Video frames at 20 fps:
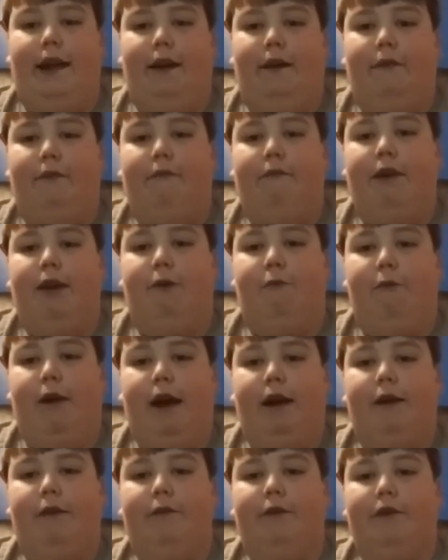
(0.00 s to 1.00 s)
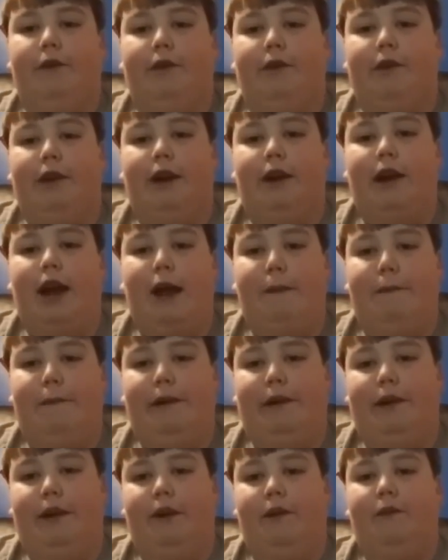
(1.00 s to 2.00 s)
Hello, and welcome to another
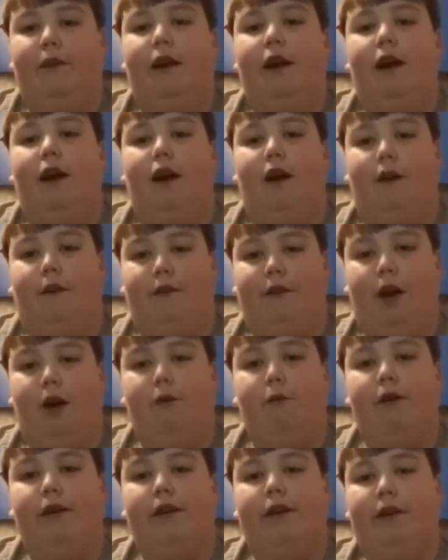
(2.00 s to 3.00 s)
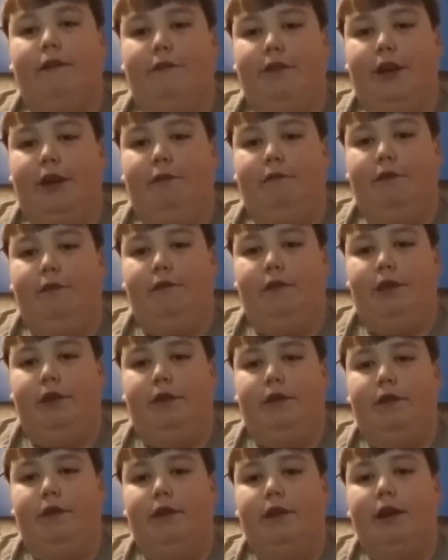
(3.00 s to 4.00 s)
episode of No One Food
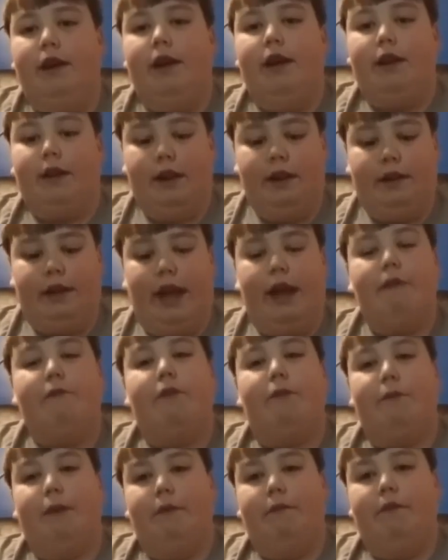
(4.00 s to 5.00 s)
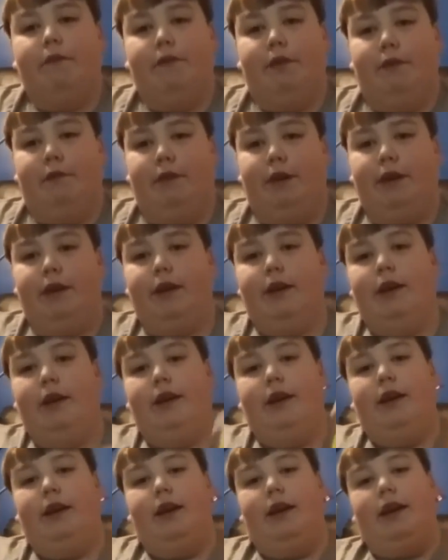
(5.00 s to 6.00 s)
Review. Today we'll be reviewing
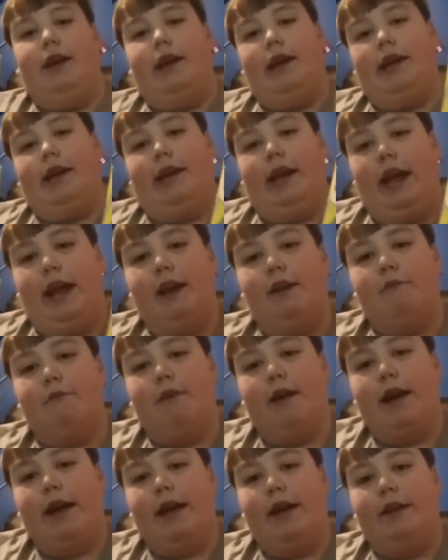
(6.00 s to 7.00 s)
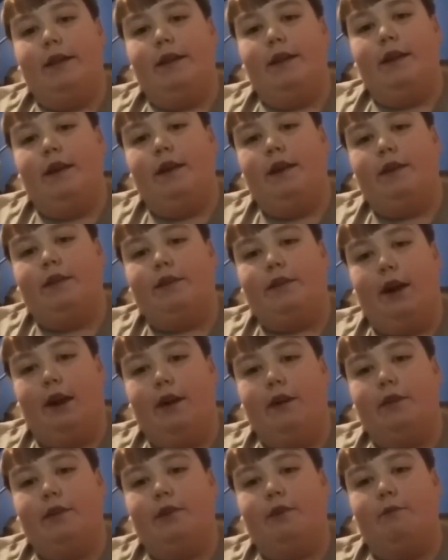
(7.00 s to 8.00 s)
Gatorade
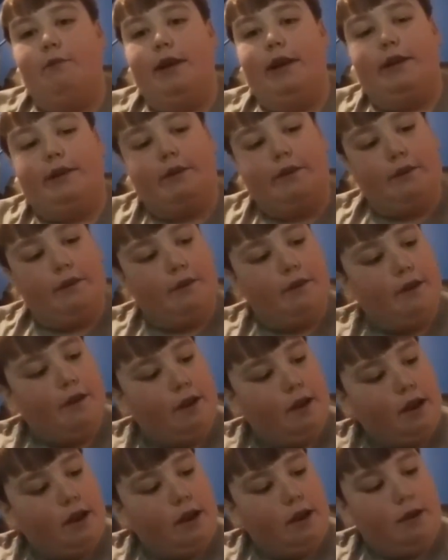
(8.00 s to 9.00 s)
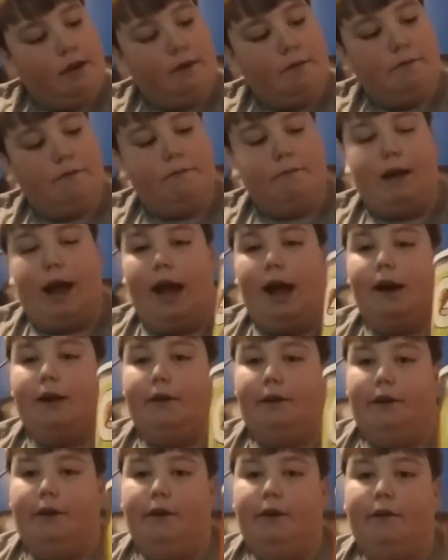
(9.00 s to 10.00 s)
Thirst Quencher
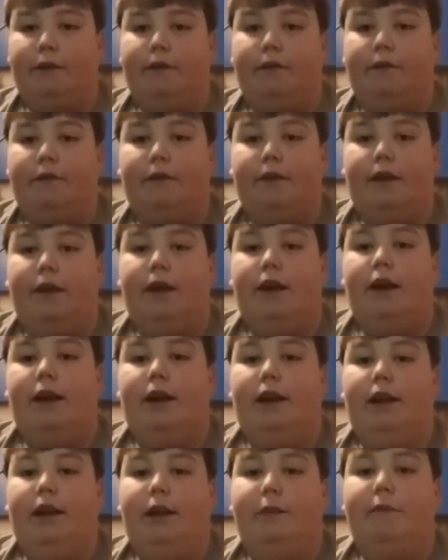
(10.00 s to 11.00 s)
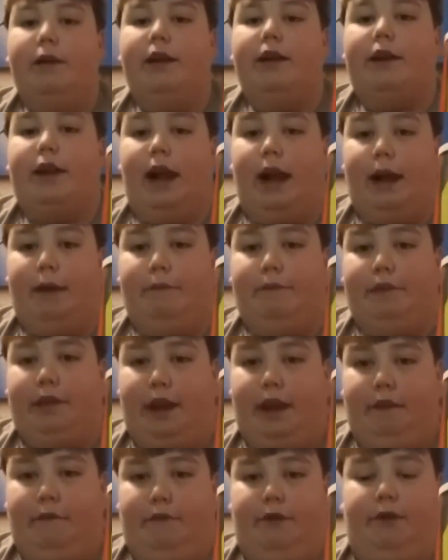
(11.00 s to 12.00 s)
Powder. No way that's his actual
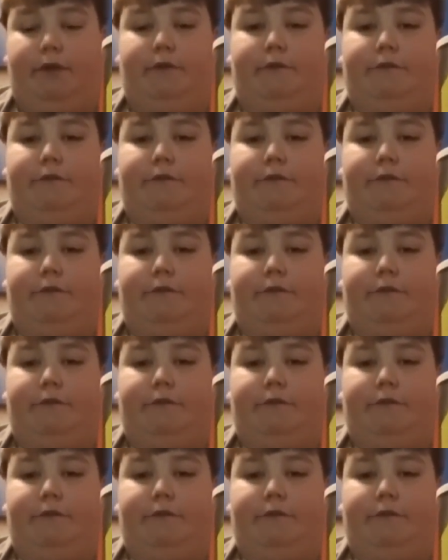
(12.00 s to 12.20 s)
voice.